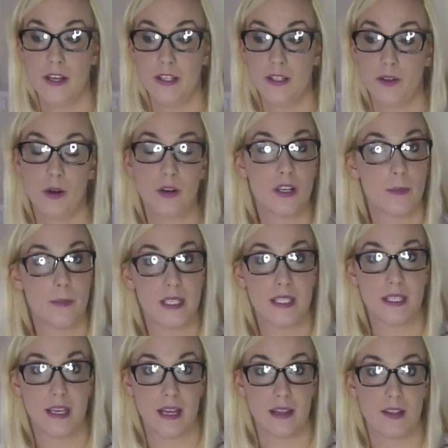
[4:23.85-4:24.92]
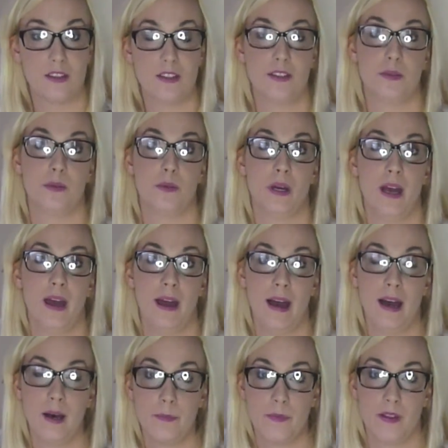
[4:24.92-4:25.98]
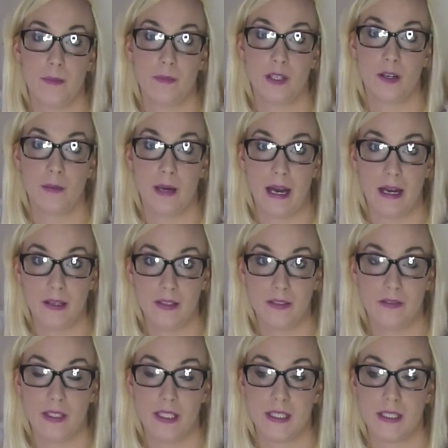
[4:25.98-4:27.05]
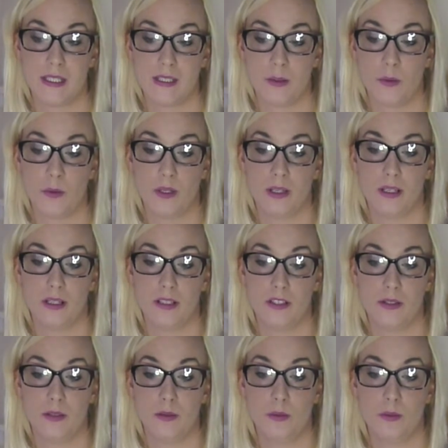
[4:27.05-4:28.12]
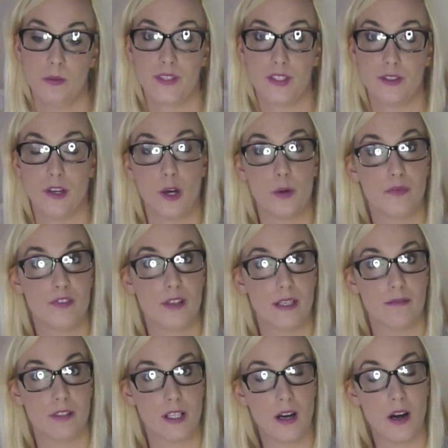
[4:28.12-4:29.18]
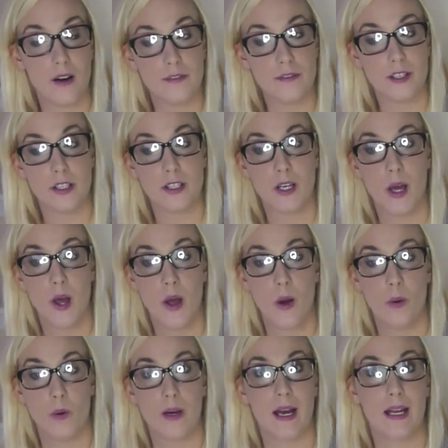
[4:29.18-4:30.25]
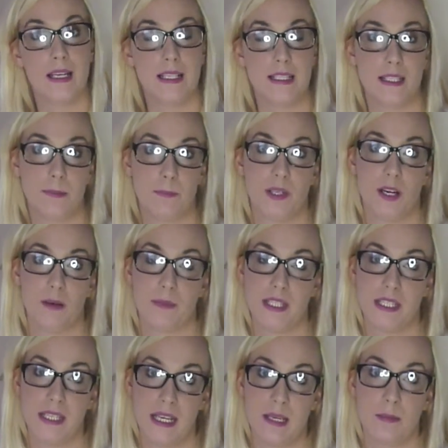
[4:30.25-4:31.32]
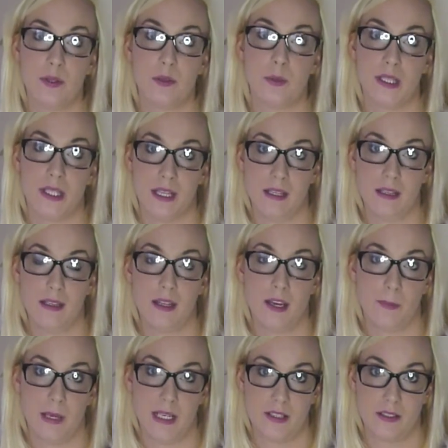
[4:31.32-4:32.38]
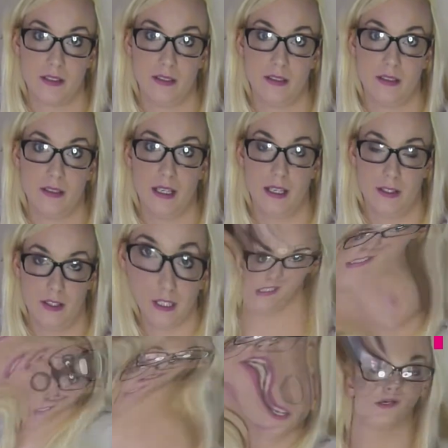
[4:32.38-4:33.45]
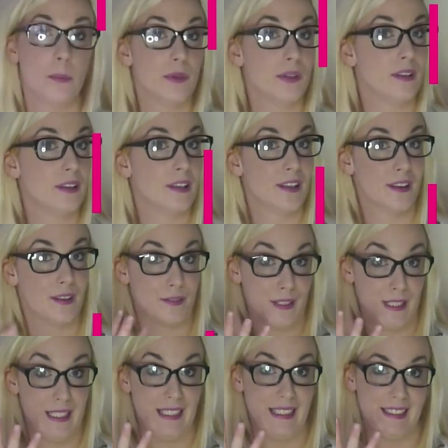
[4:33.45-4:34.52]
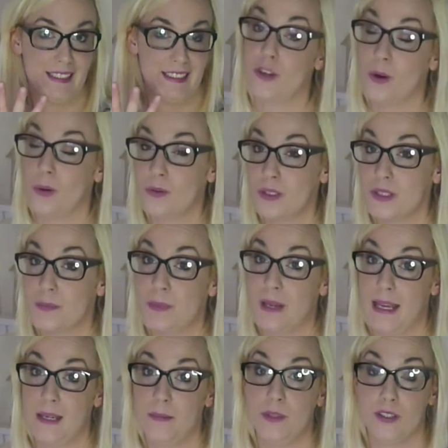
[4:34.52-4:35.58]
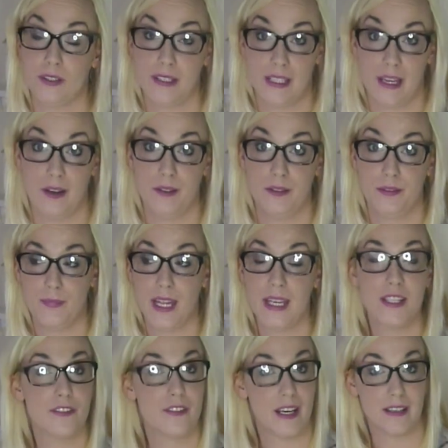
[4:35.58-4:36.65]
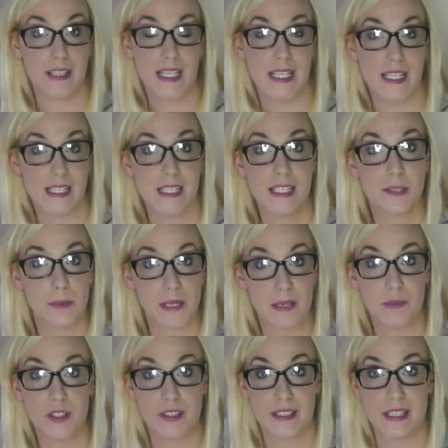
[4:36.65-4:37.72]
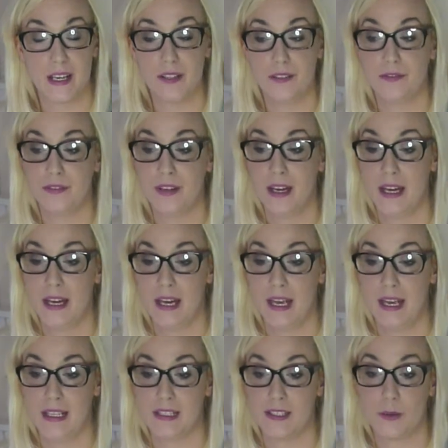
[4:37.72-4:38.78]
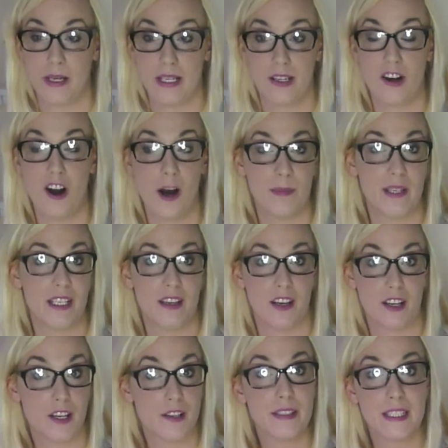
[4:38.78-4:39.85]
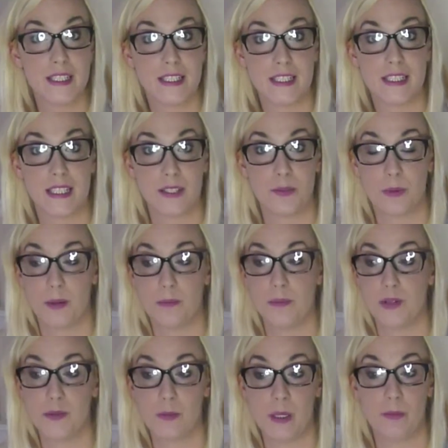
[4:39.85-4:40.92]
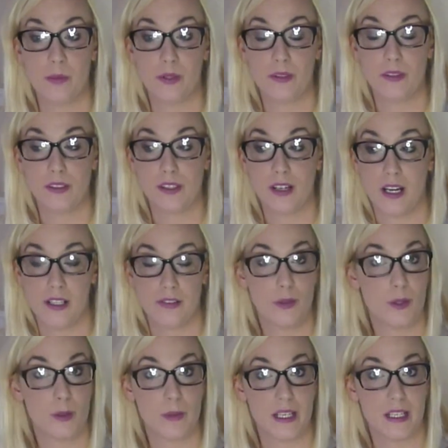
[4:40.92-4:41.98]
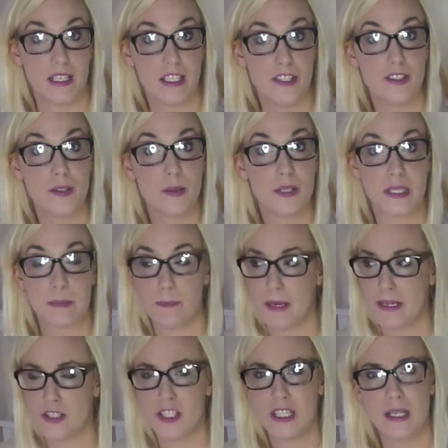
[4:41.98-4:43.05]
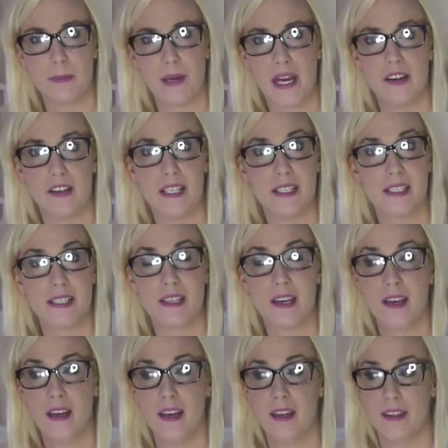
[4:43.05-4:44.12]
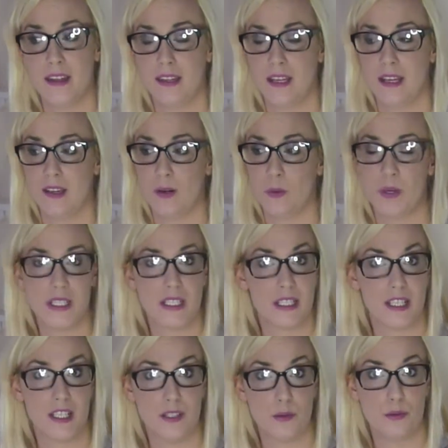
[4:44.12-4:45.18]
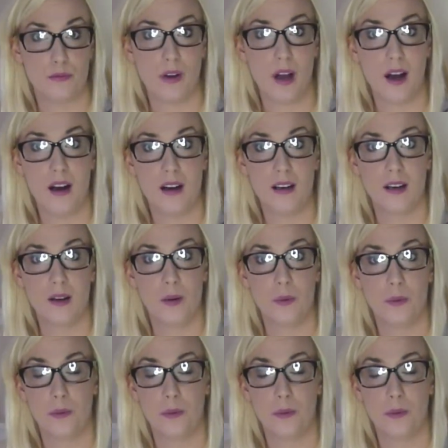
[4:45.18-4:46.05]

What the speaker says: You're all coming together to help them come out of this, or to hopefully recover, or at least become stable within their mental illness. Number 3, don't blame yourself. It's very easy to blame yourself. It's quite a common occurrence. It's what most people kind of automatically do, especially parents. They think, what did I do wrong?